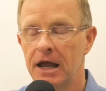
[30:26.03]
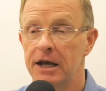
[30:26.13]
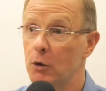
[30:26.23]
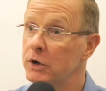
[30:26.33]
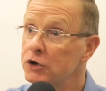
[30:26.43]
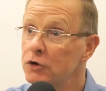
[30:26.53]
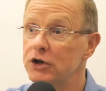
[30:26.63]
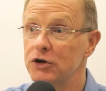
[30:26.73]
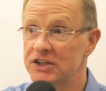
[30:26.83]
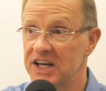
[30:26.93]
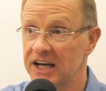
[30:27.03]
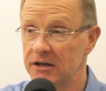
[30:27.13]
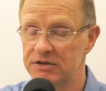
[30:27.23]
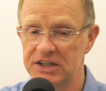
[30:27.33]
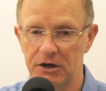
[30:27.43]
Now, when you're in your
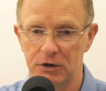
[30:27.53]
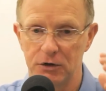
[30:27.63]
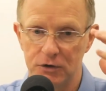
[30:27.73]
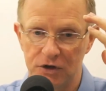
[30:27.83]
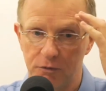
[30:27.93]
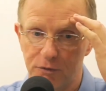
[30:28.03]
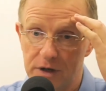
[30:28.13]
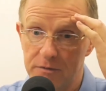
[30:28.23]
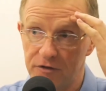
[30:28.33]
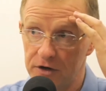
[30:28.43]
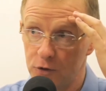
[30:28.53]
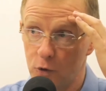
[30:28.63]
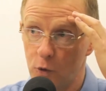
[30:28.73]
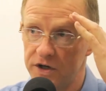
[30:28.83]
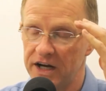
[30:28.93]
executive state, you're using your prefrontal
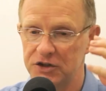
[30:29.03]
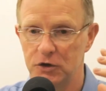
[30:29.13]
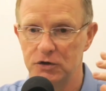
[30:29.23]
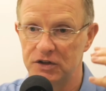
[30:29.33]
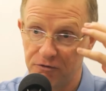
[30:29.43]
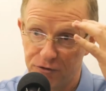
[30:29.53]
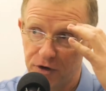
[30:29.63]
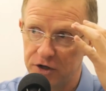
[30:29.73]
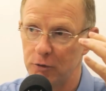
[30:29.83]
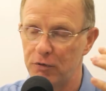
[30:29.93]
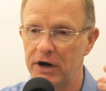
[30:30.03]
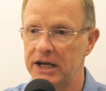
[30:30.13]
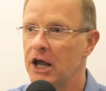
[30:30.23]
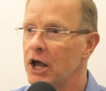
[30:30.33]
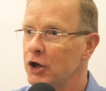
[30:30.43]
cortex. You're using the front of your
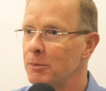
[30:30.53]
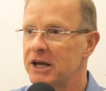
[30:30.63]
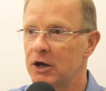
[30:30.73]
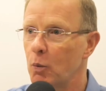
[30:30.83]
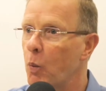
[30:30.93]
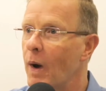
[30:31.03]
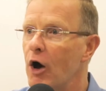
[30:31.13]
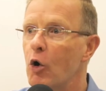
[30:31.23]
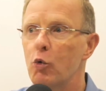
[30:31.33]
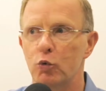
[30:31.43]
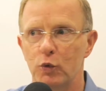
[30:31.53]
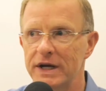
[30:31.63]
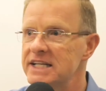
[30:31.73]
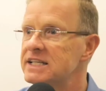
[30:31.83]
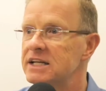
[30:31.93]
brain. You're making
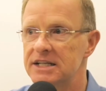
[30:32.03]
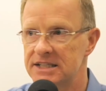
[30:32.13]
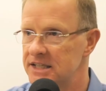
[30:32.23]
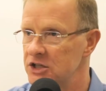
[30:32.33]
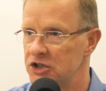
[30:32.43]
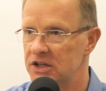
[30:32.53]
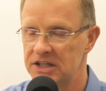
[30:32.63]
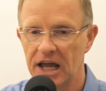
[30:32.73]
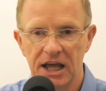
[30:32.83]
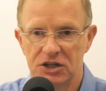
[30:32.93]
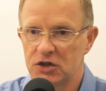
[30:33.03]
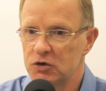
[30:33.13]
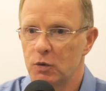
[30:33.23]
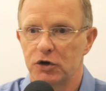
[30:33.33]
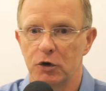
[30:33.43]
well-reasoned decisions. This
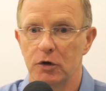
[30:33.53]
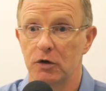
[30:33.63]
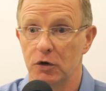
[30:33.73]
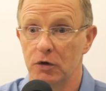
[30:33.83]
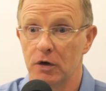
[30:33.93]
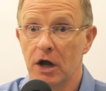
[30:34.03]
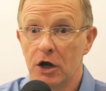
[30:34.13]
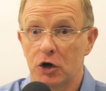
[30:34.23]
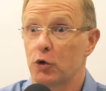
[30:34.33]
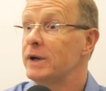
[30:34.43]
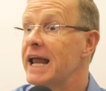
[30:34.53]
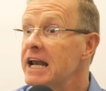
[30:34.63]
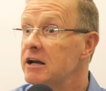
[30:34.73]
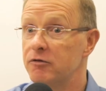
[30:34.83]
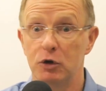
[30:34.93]
is where you're you're
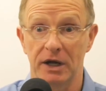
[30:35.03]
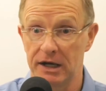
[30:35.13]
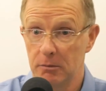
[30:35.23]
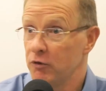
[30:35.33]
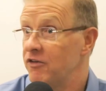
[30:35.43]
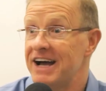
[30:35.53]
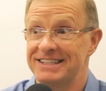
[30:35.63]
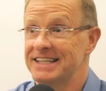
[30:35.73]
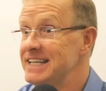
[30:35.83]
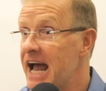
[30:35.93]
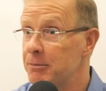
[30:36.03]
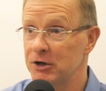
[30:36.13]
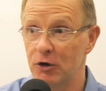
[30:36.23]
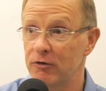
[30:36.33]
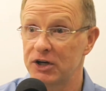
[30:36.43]
creative. You can improvise, adapt,
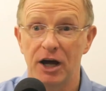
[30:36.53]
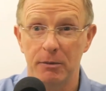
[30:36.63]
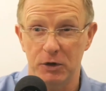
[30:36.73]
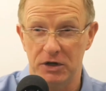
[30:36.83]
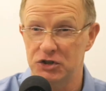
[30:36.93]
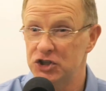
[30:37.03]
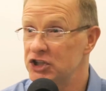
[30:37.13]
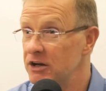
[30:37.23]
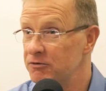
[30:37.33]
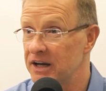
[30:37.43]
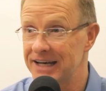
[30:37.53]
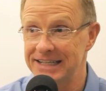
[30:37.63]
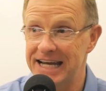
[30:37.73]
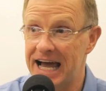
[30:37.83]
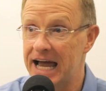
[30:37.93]
and overcome. You can shift on a
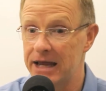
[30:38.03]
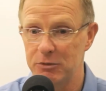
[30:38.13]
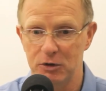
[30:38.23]
dime.